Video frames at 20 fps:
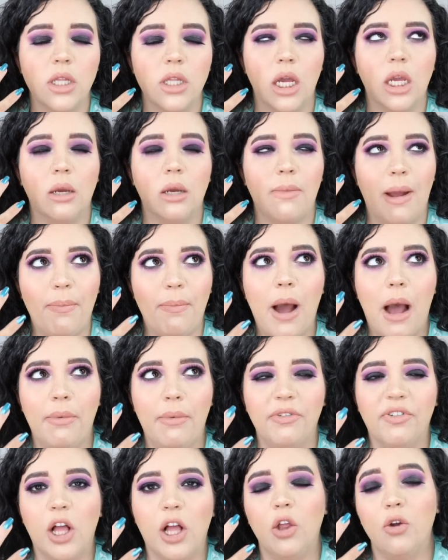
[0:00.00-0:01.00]
like my
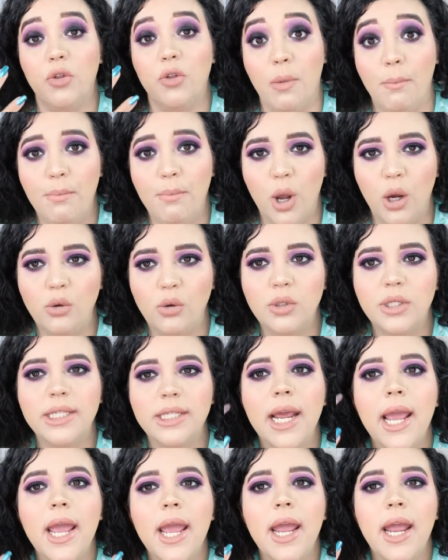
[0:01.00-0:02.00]
pop of color the most,